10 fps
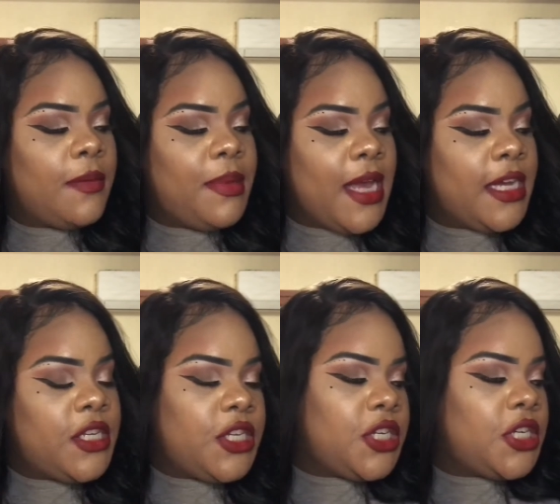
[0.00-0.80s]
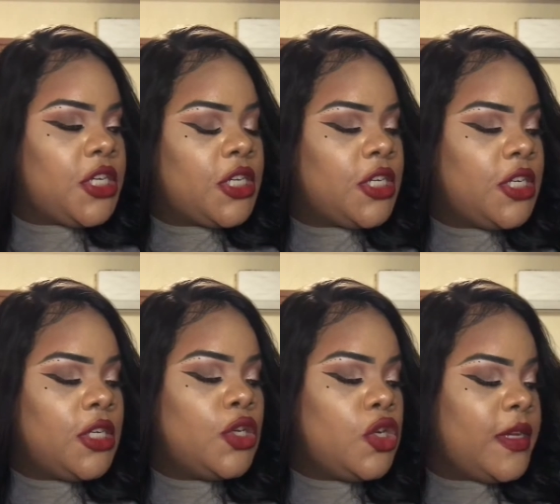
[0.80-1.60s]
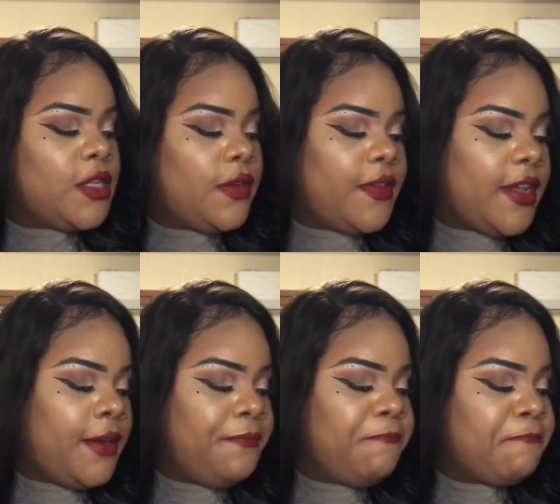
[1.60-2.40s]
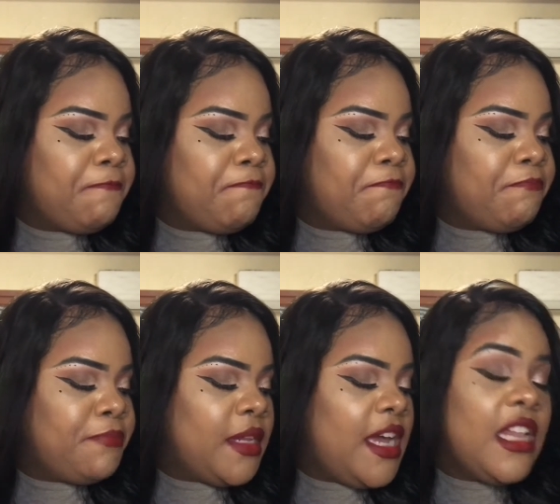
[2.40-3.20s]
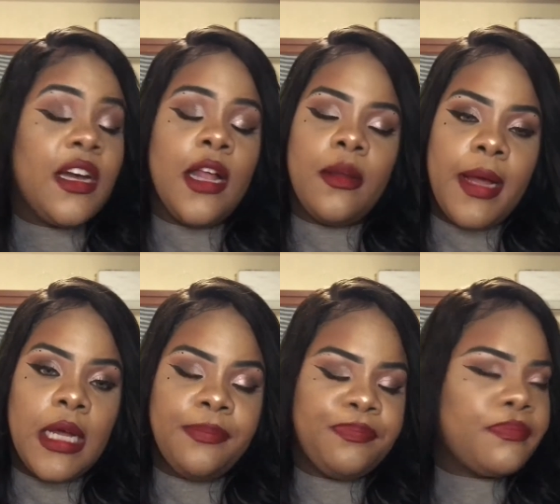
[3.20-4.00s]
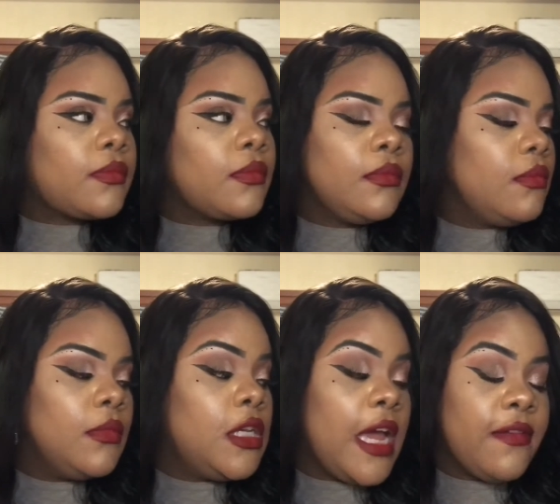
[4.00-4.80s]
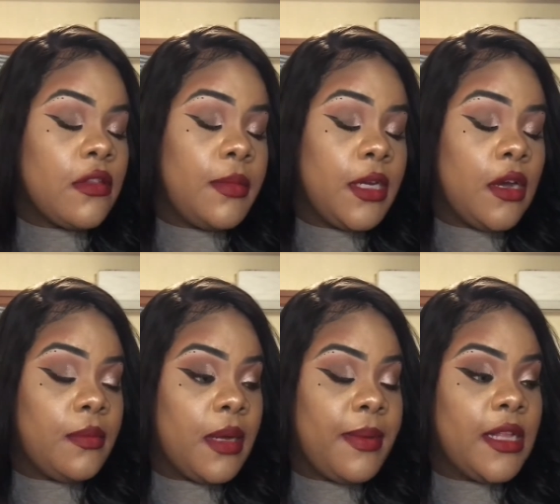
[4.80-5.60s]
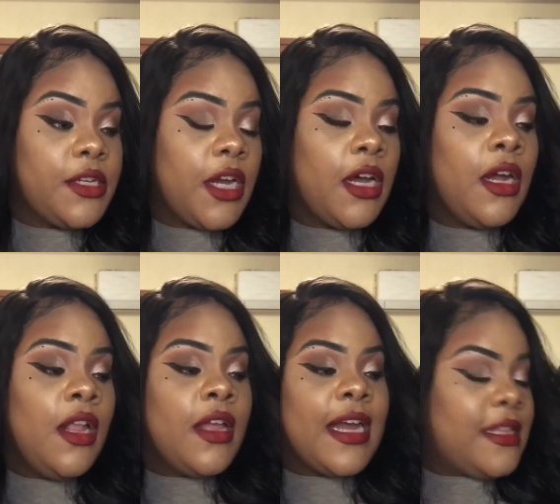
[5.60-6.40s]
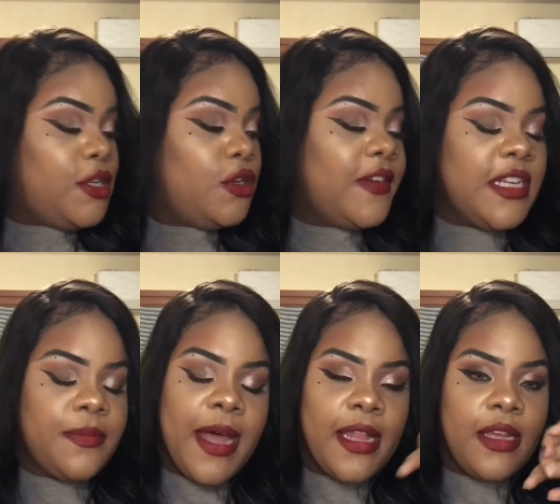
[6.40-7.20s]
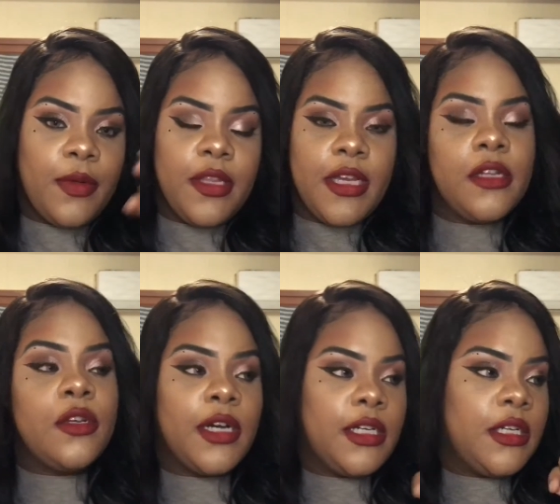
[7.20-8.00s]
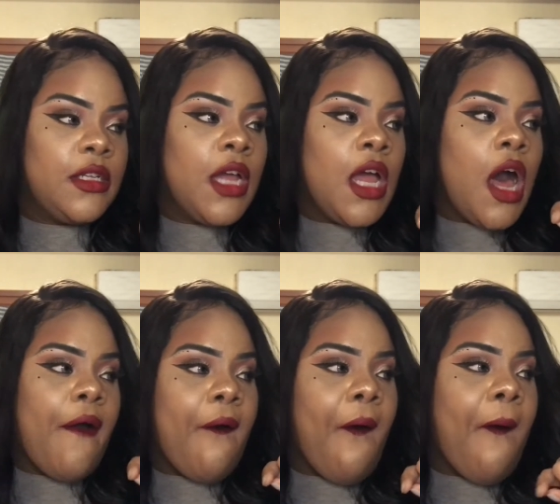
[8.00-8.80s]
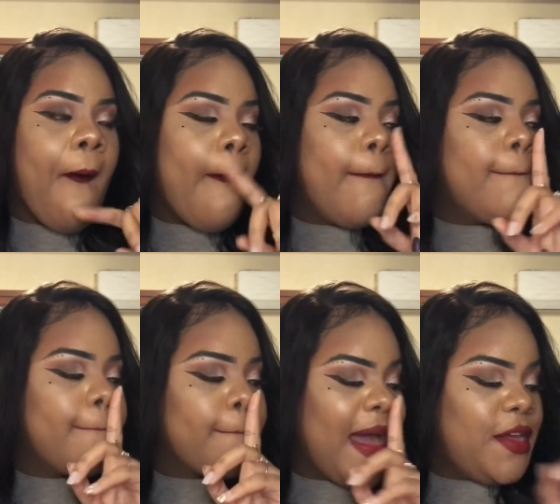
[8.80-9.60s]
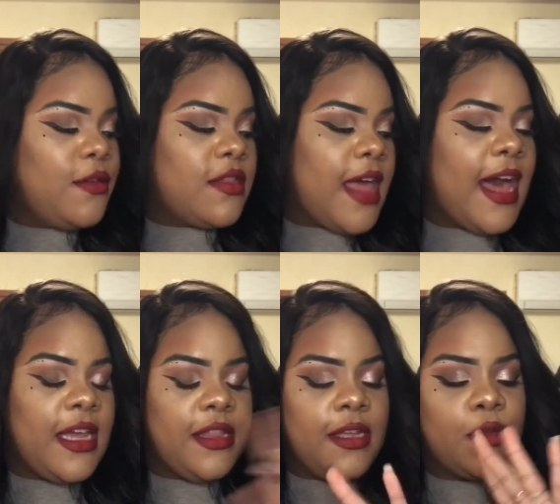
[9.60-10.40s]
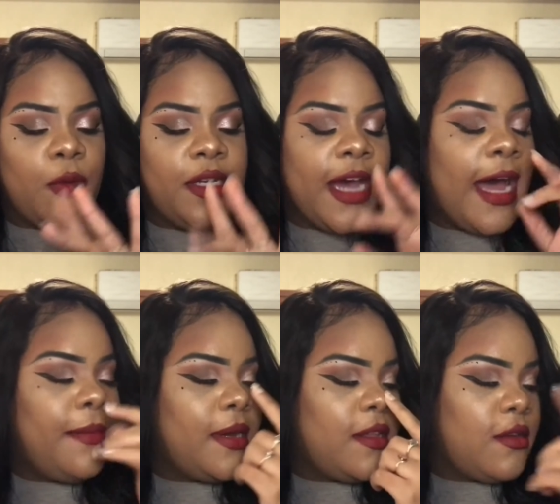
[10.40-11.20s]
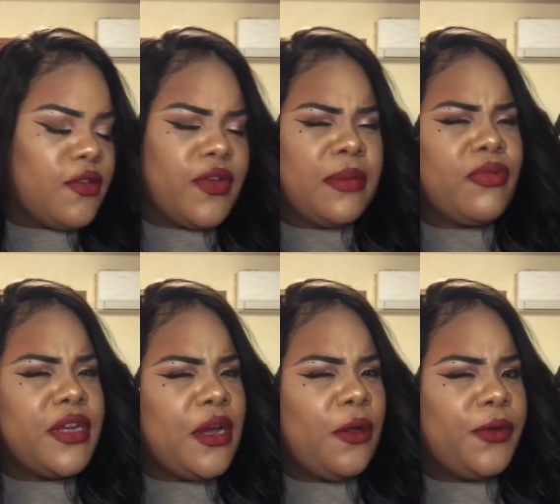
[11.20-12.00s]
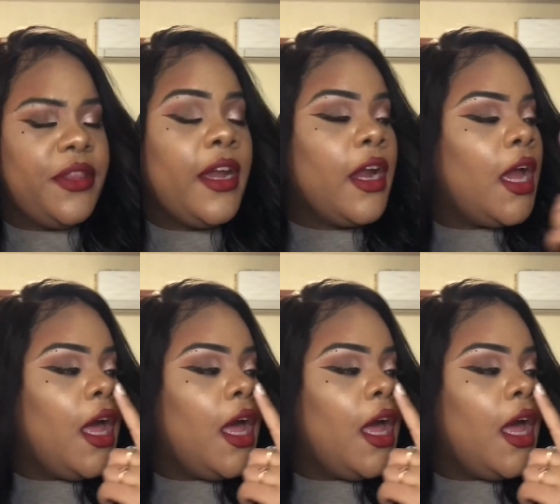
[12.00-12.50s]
BH, who else is over there? Hella ColourPop. I have so many ColourPop palettes, y'all. I got the Too Faced palette with Nikki Tutorials. I used that in this one time because there's a really pretty gold in there.